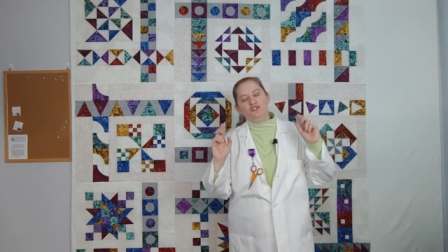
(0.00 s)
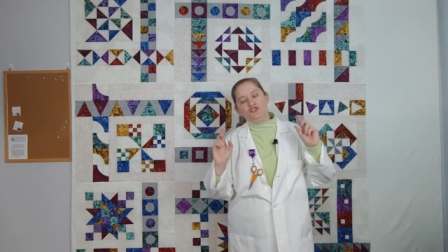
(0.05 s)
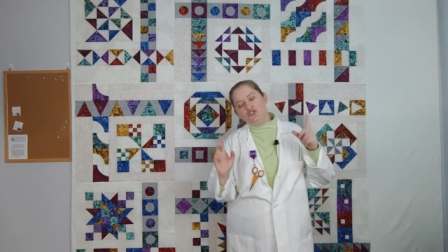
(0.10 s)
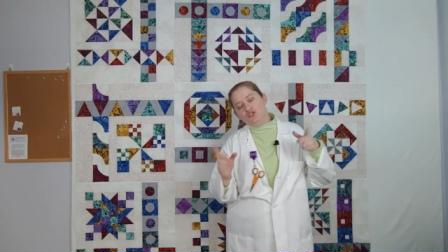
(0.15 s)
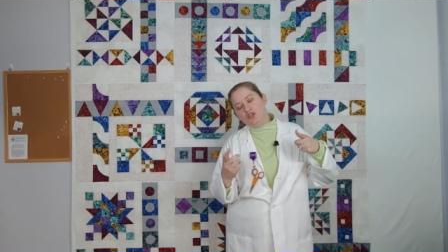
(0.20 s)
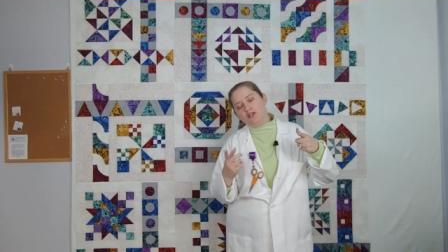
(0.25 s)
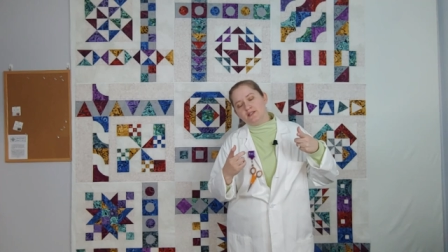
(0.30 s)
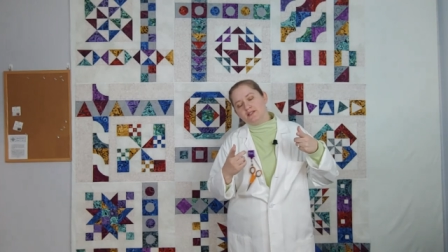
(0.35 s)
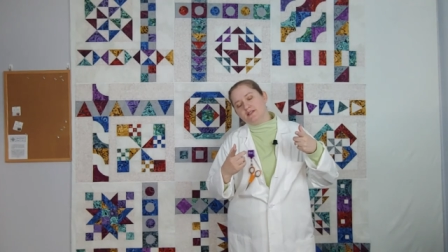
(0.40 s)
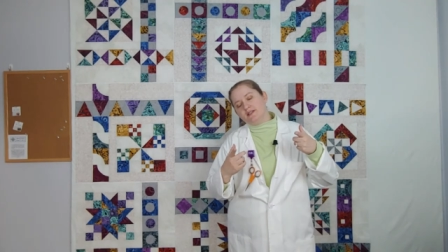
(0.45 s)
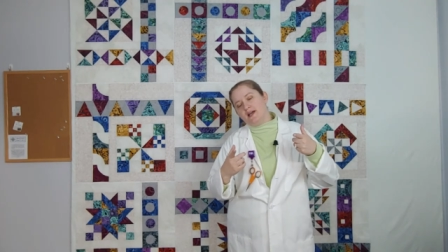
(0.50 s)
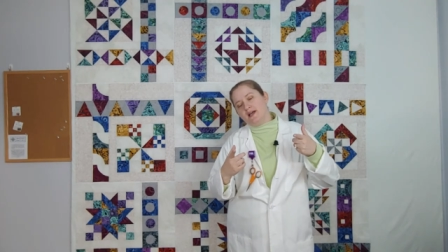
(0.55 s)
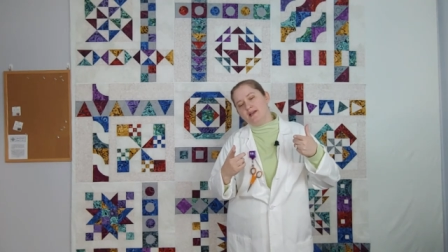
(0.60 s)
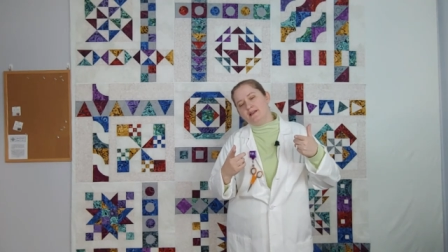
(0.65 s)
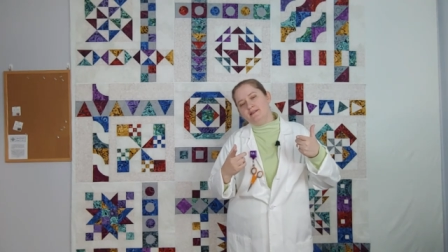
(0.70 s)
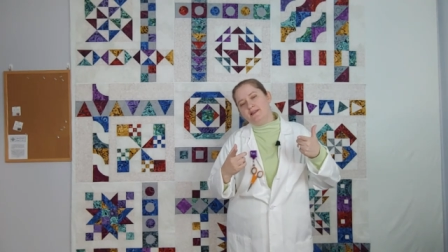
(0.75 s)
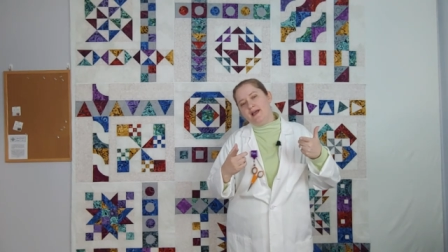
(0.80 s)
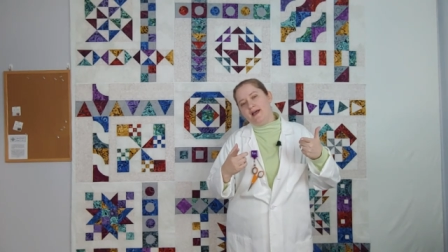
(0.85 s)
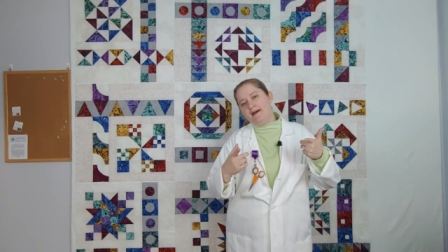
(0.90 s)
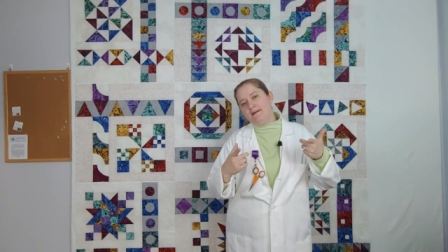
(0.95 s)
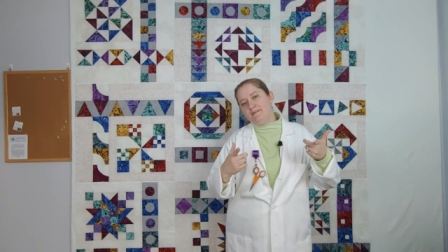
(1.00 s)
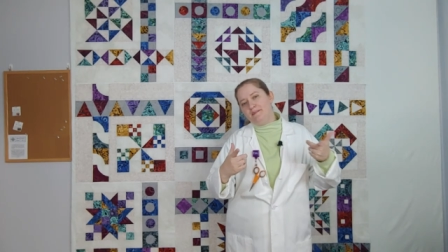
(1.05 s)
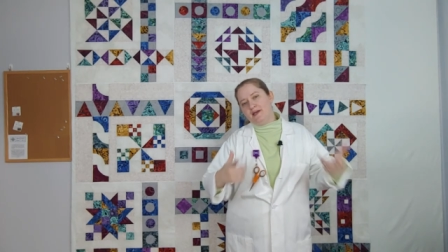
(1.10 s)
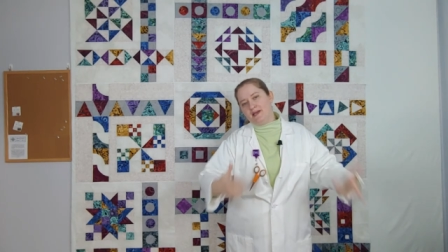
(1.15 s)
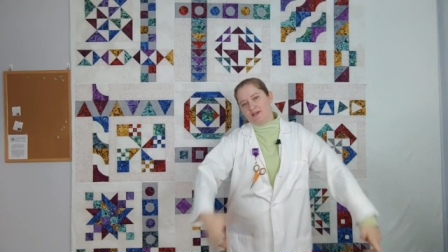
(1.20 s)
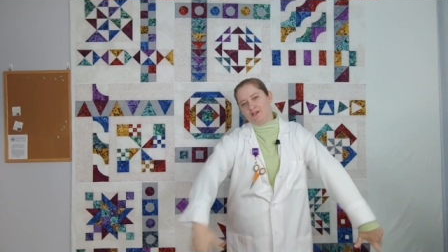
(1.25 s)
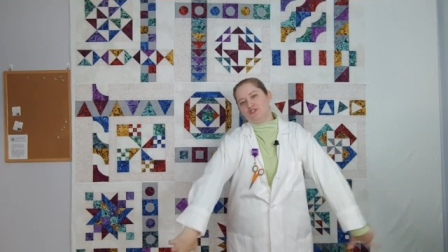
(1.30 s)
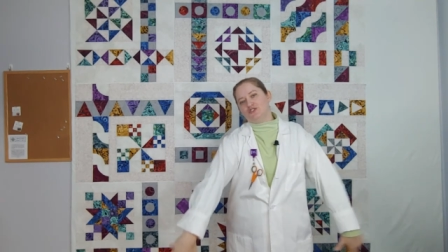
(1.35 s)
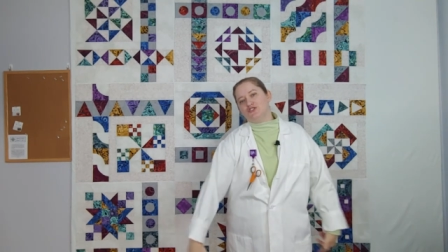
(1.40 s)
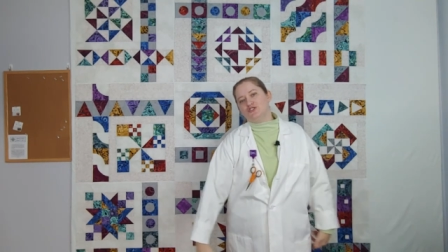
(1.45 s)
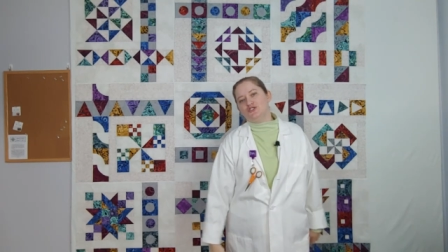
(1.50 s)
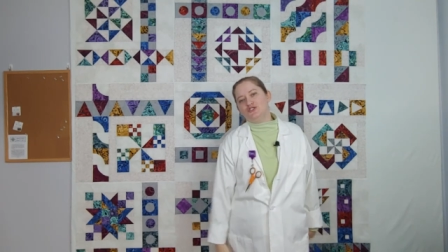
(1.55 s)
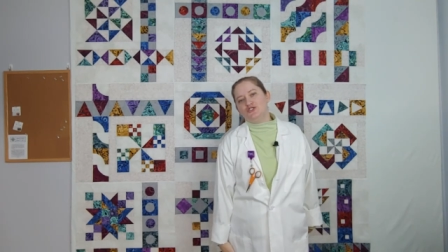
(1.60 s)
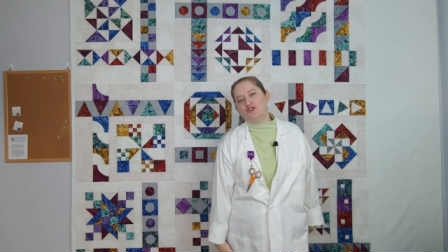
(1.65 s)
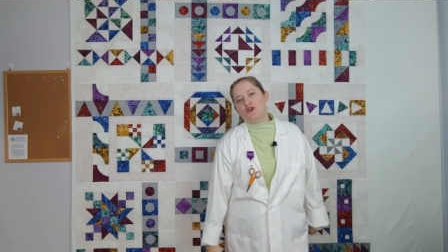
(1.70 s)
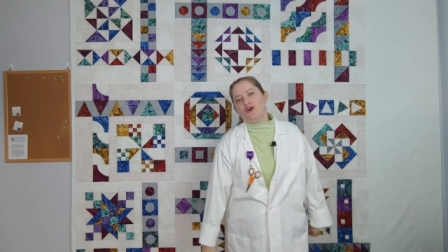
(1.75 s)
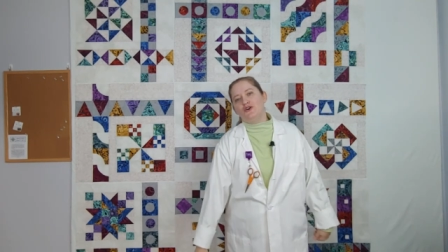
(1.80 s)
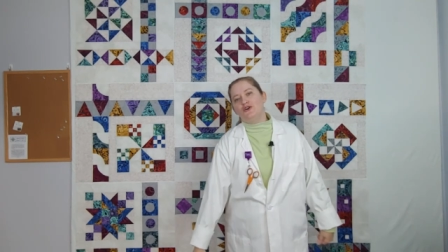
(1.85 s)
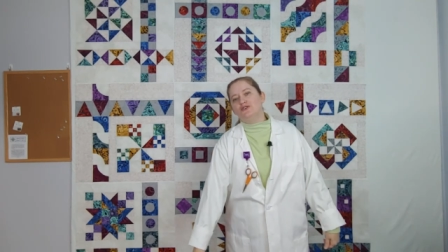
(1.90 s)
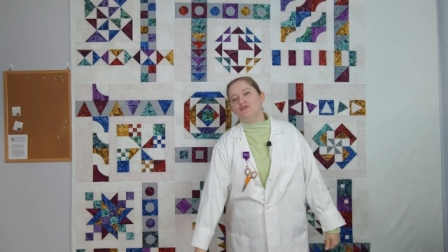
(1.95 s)
just like that picture
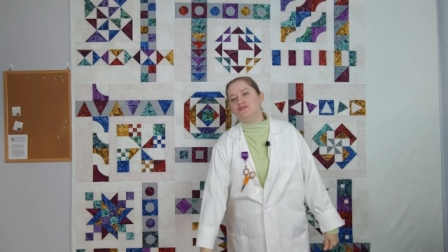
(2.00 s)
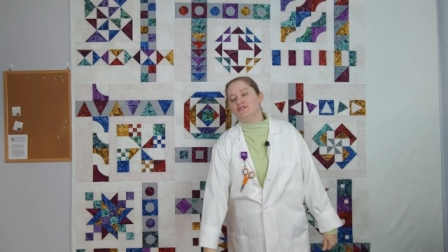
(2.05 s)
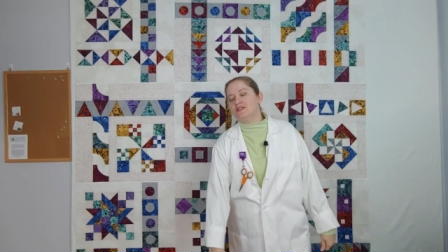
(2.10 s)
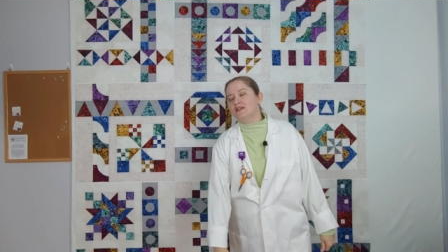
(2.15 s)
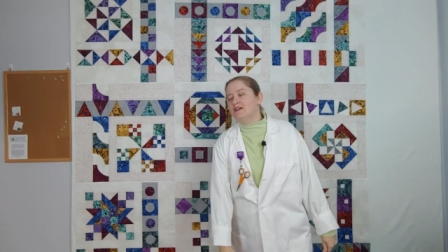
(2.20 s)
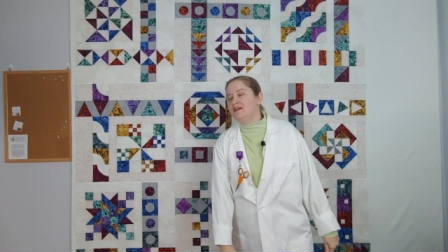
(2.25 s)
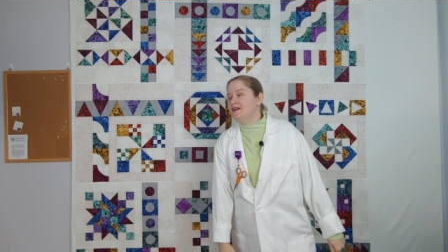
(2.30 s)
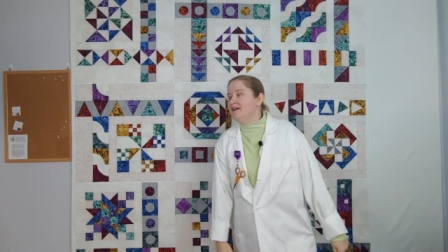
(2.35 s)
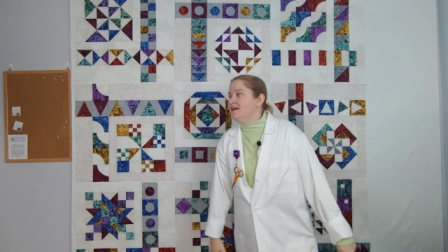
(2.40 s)
shows.